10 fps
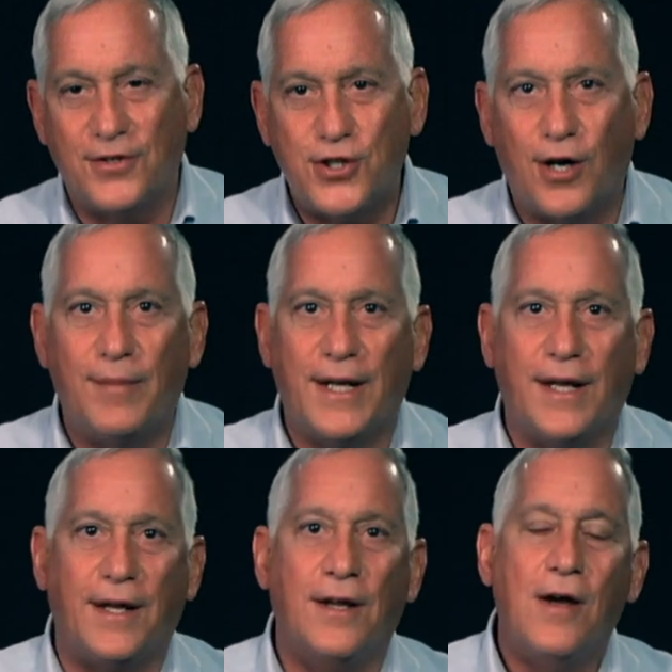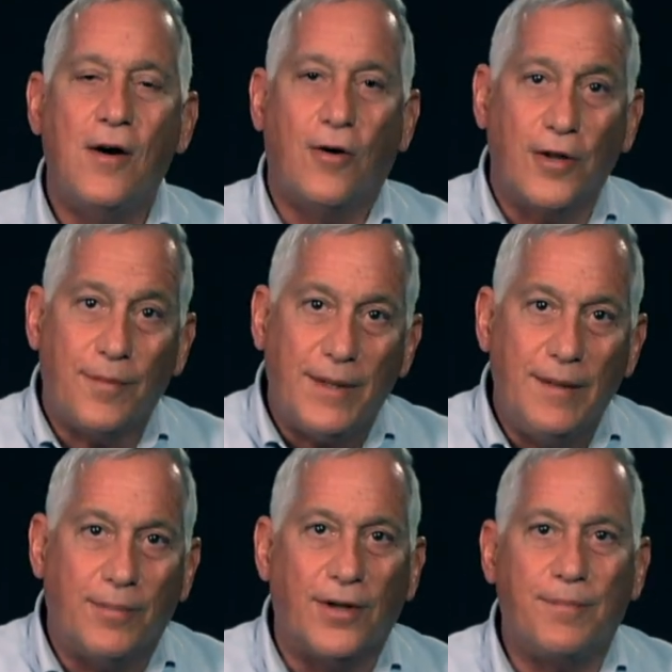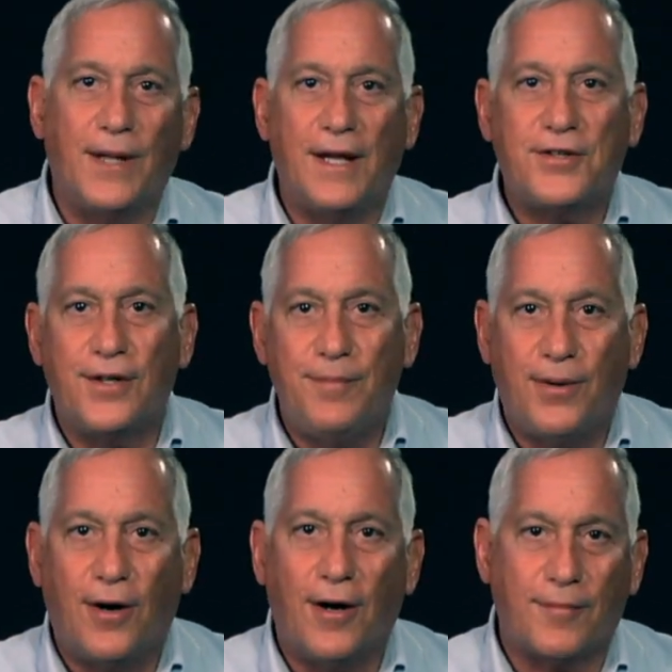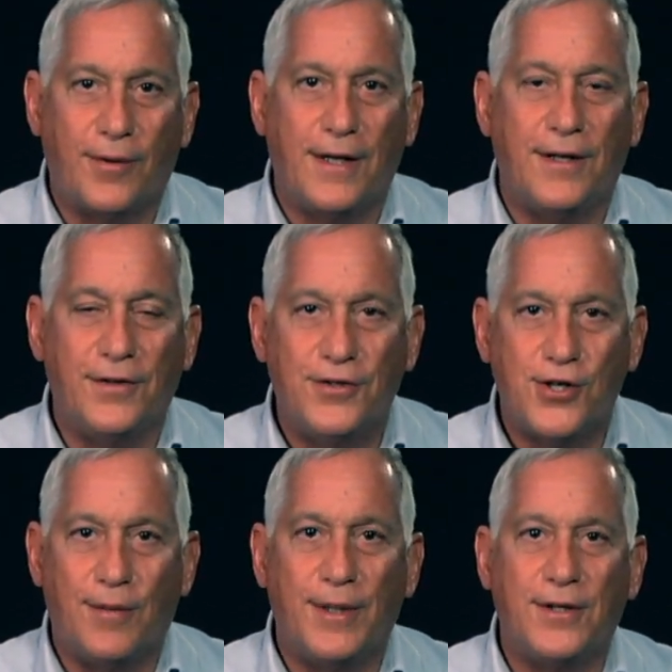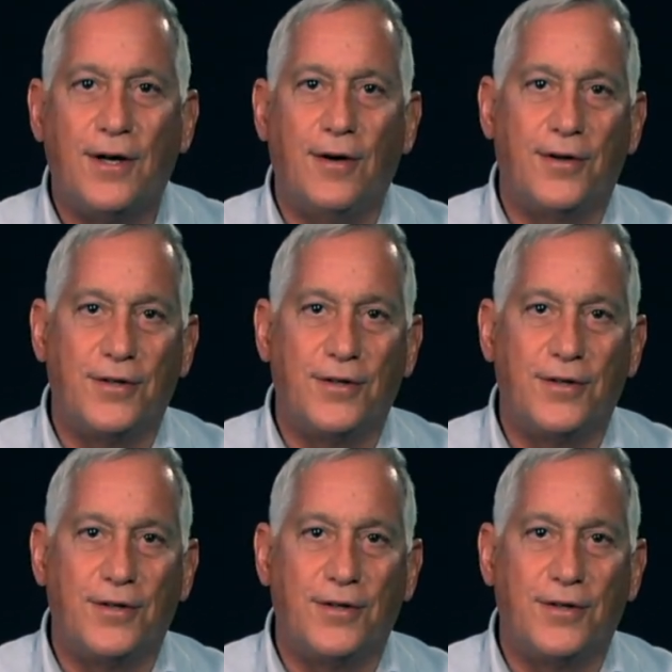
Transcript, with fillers: in Germany, or the people at Bletchley Park breaking the German code,